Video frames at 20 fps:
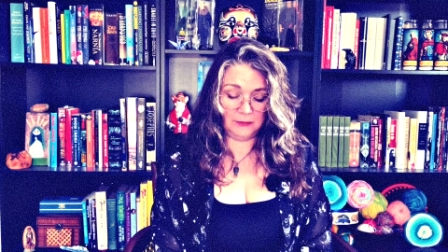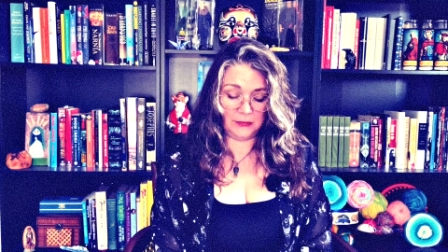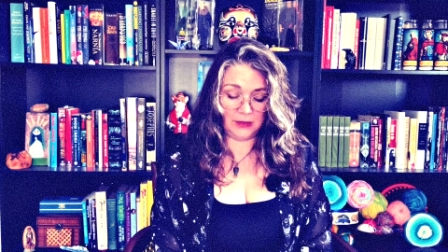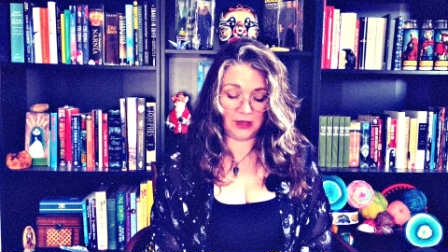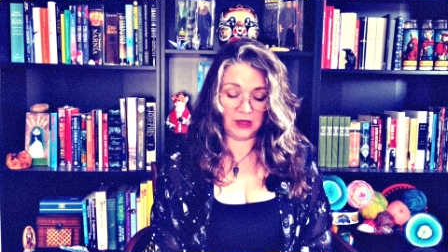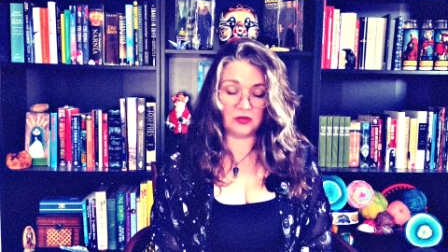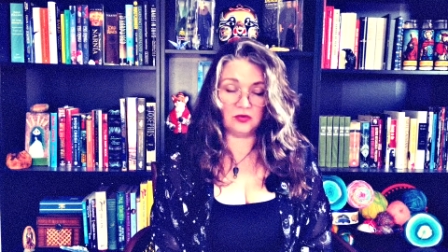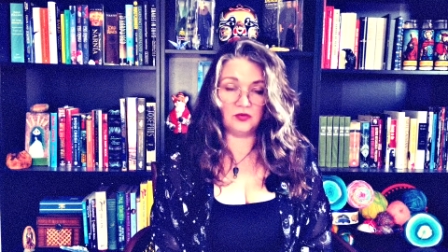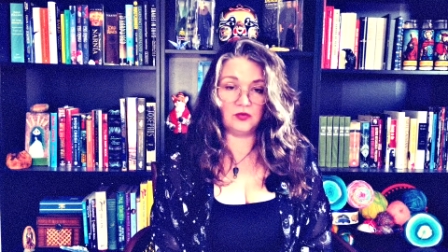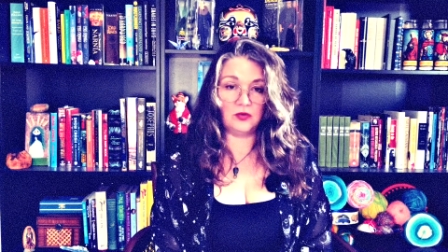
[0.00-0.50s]

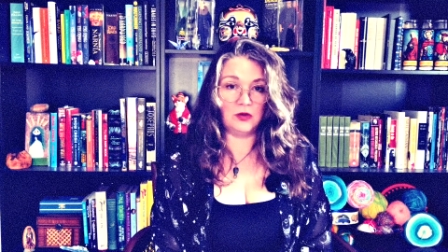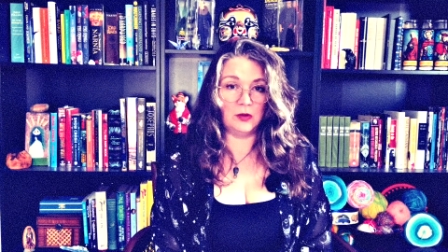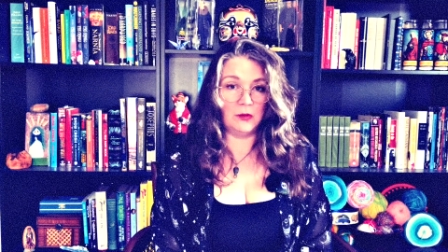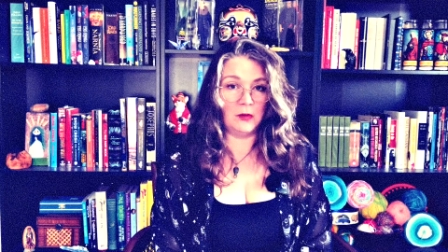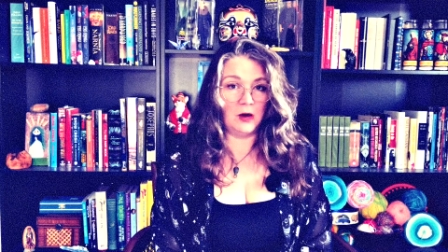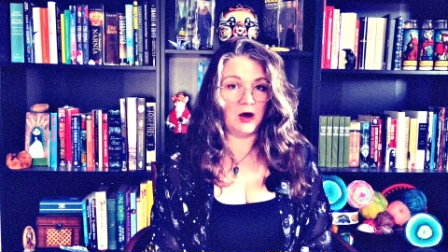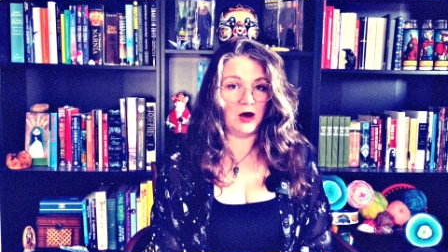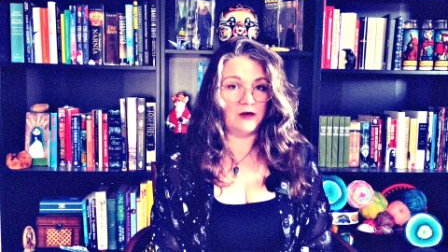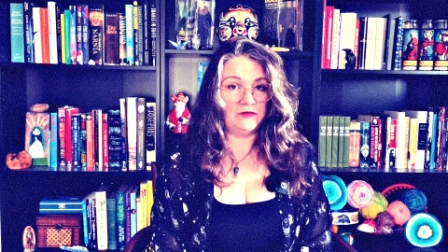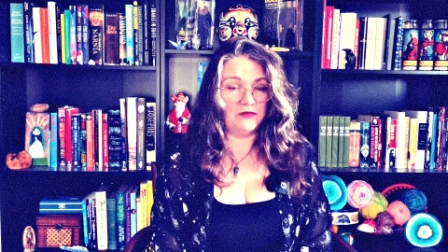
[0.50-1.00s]
I threw him
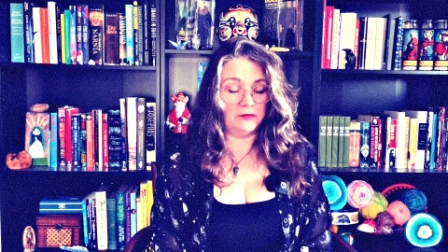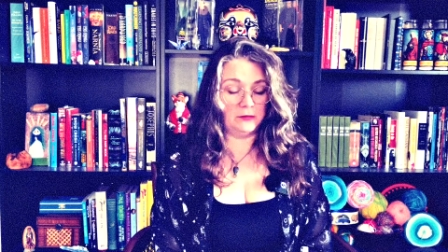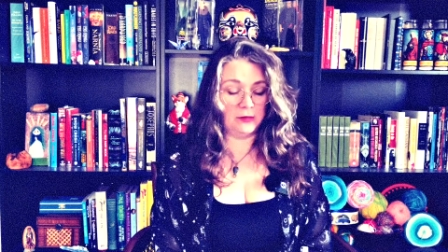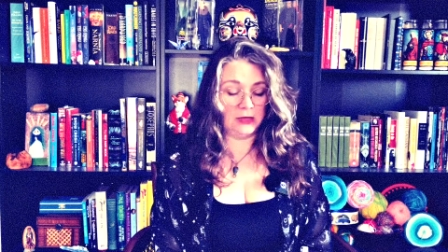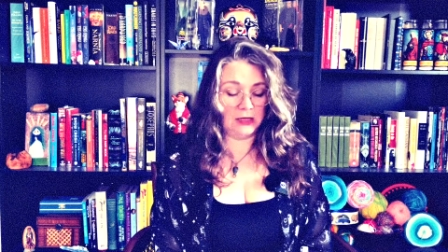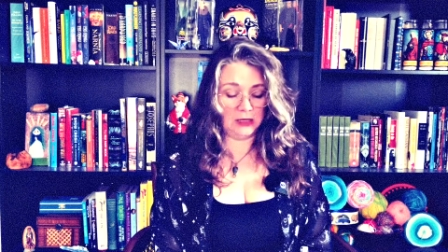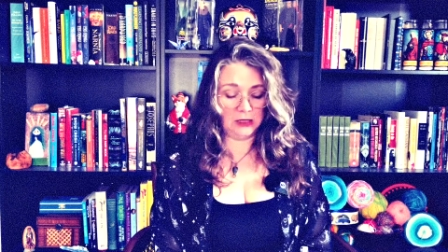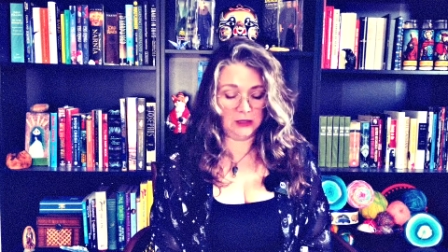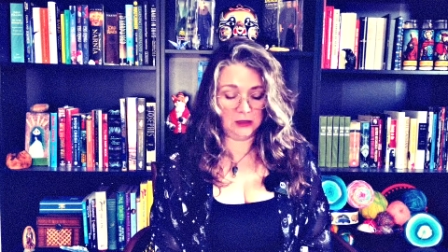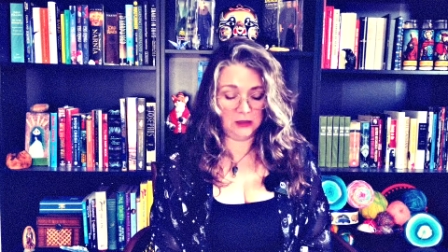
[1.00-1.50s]
off of
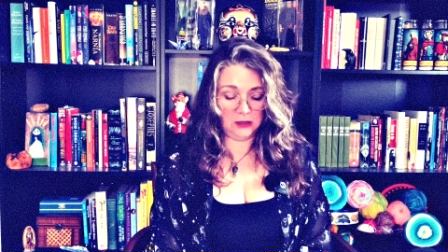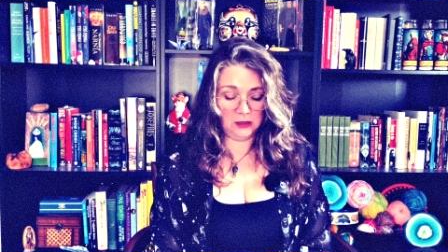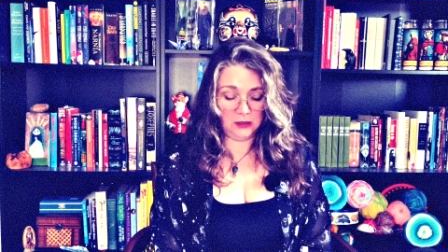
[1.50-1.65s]
me.